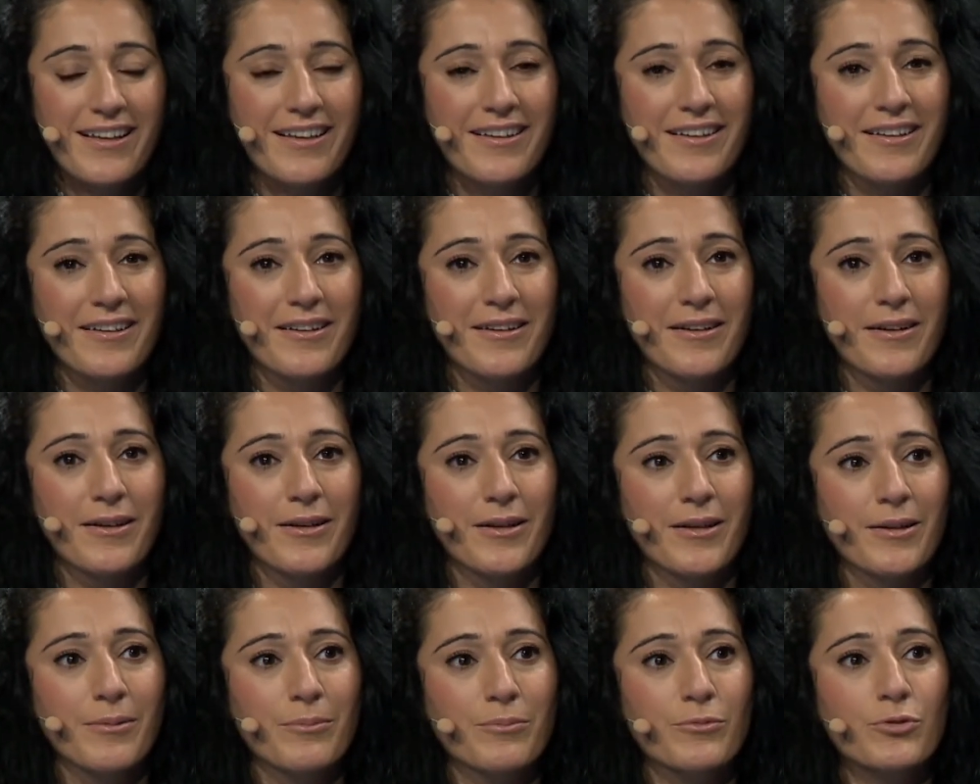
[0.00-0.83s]

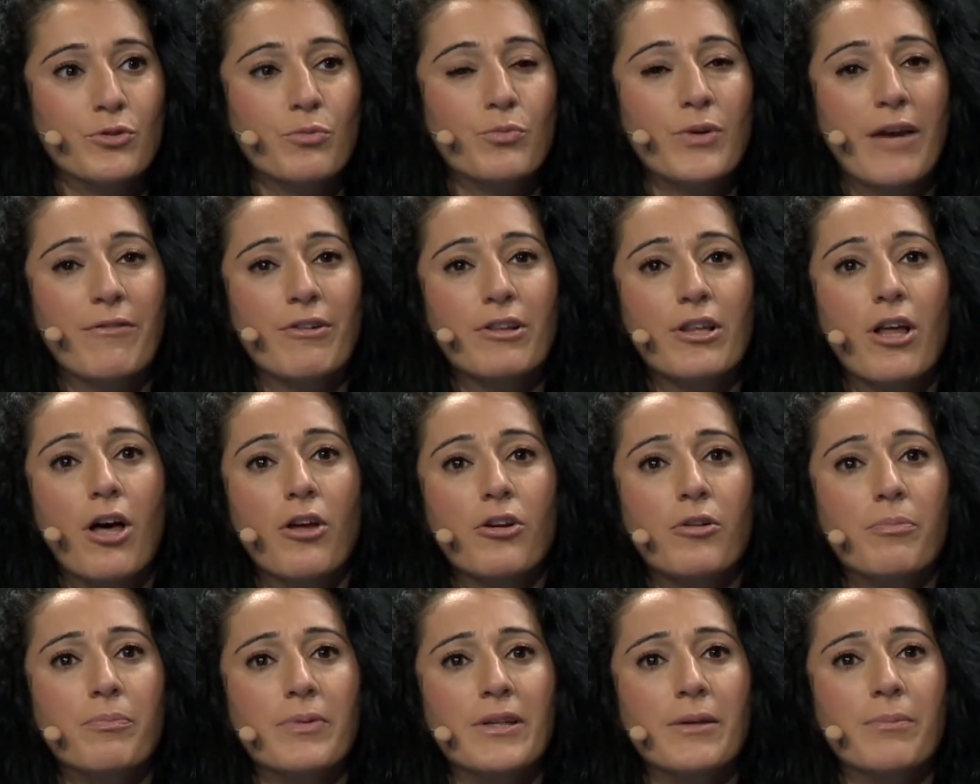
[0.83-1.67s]
So we have a
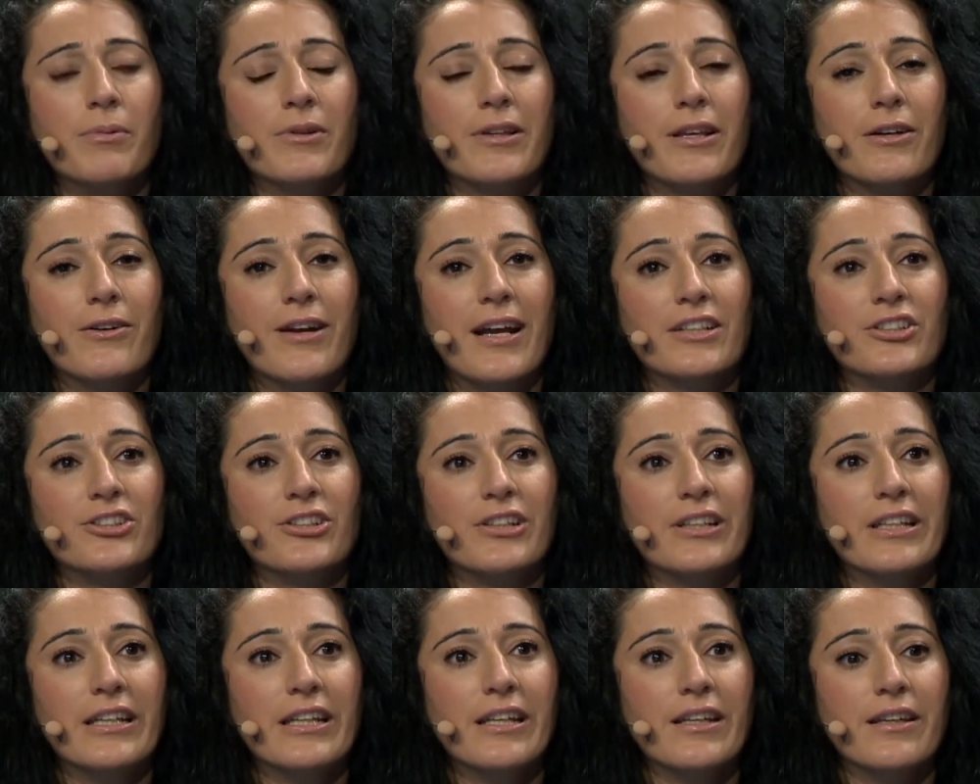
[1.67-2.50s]
lot of people that are
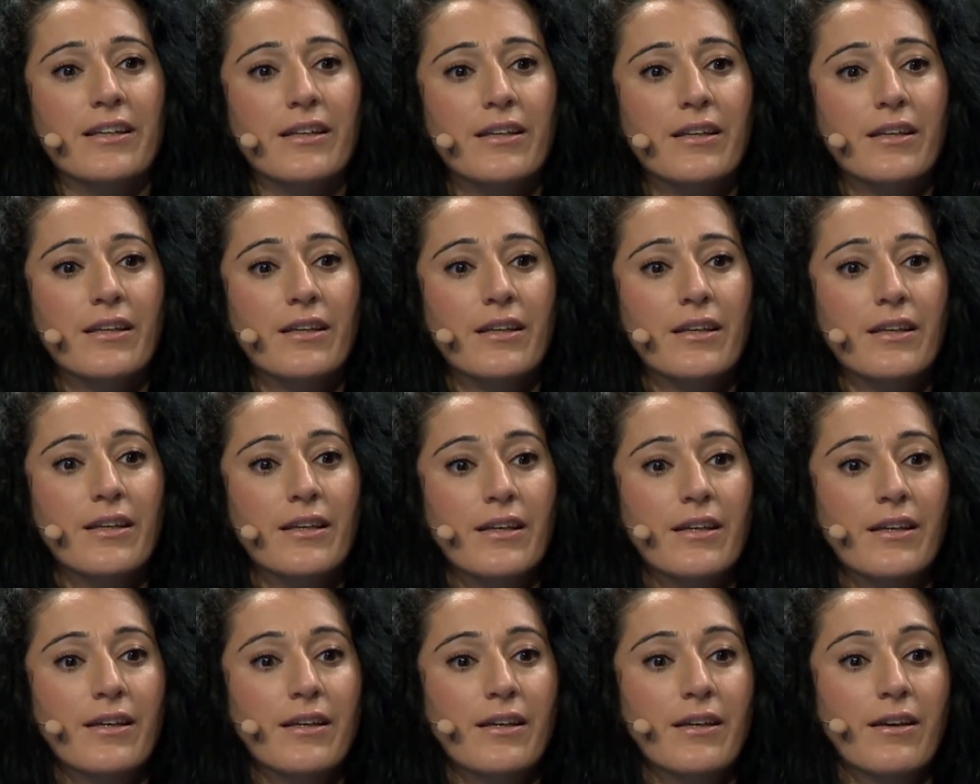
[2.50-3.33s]
actually
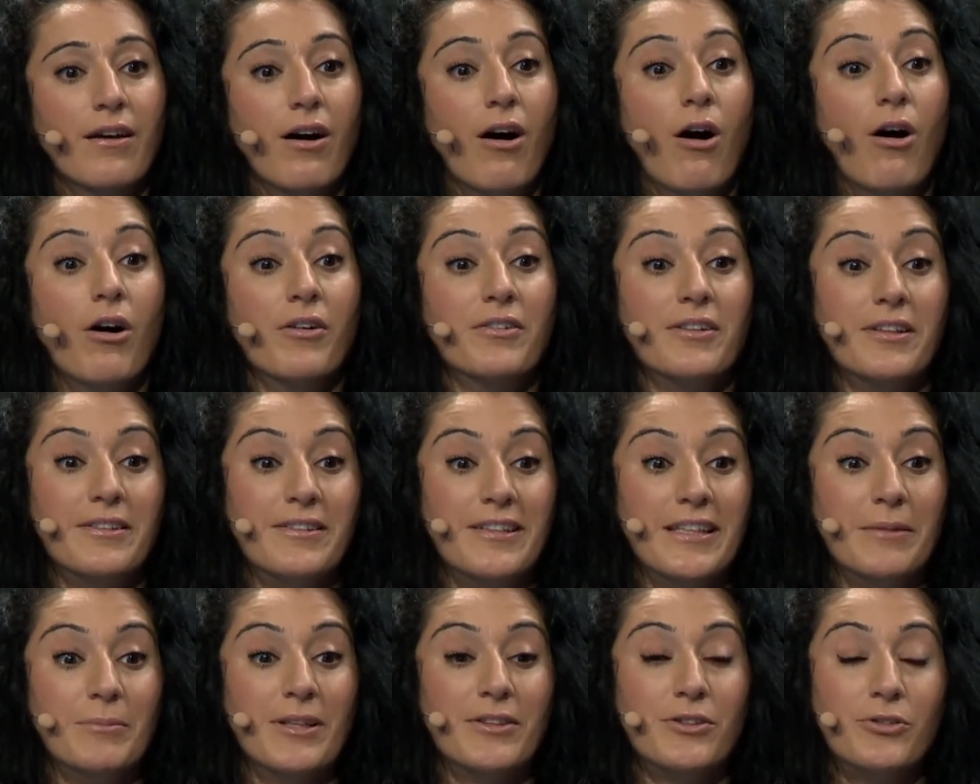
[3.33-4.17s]
on the
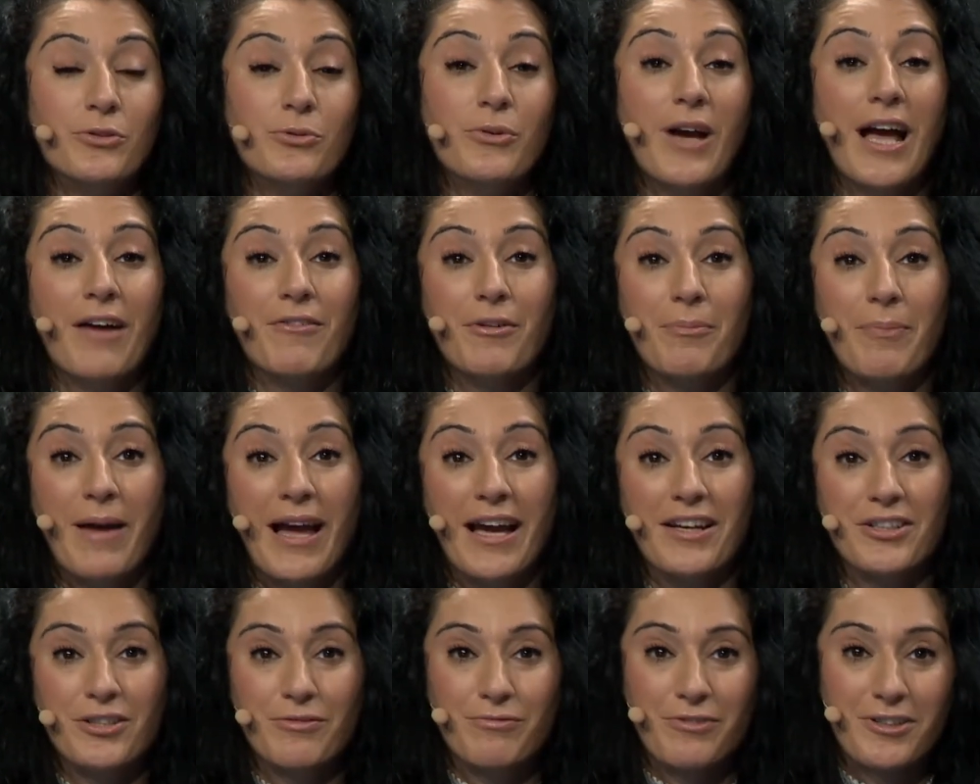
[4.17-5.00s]
team that do have a
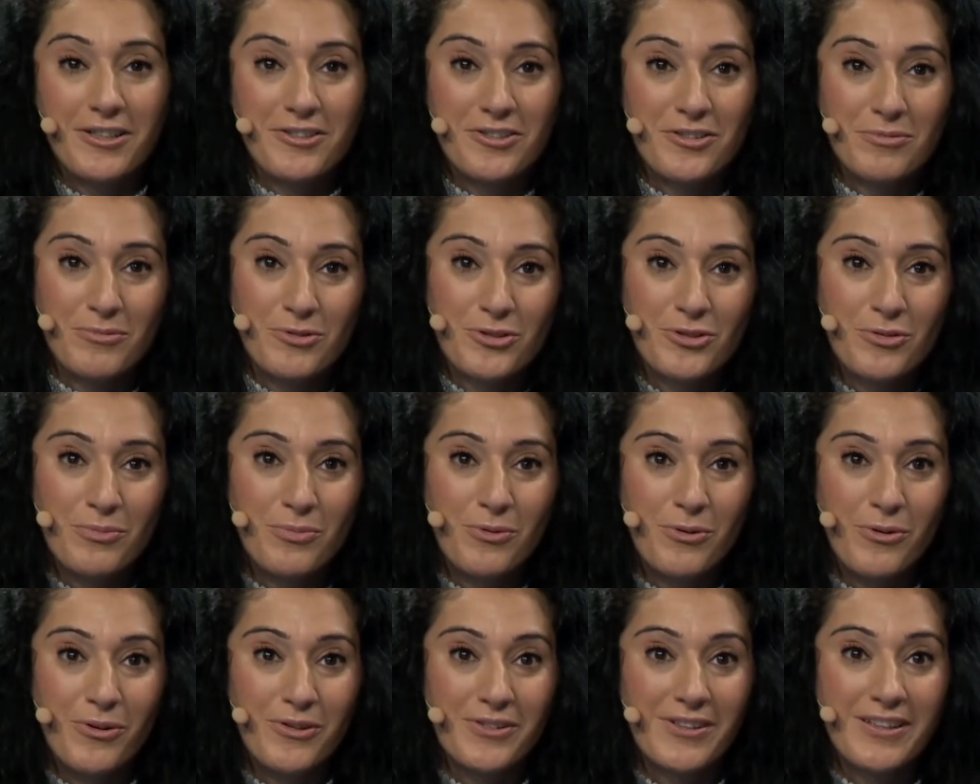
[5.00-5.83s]
passion for customer
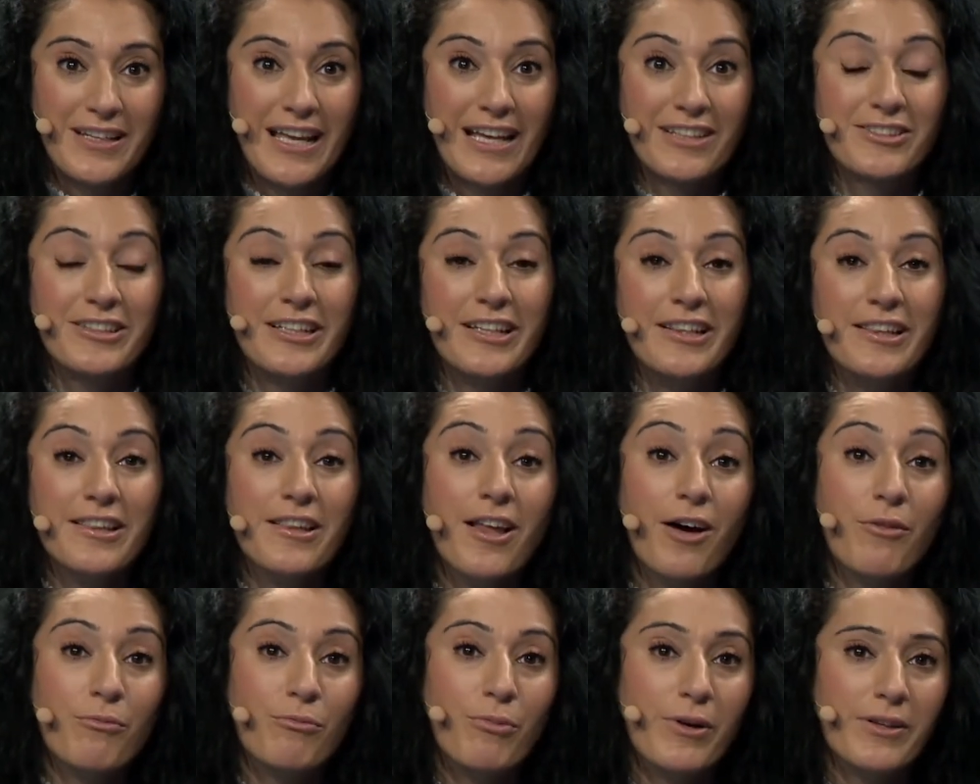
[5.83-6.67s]
support and actually
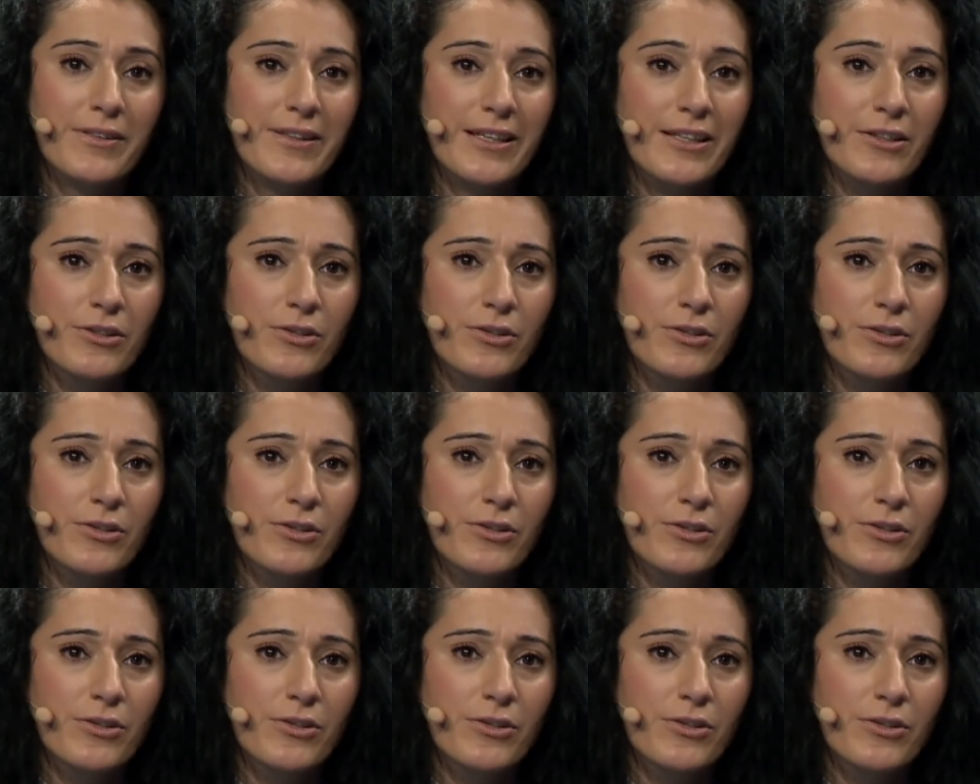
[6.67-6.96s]
love what they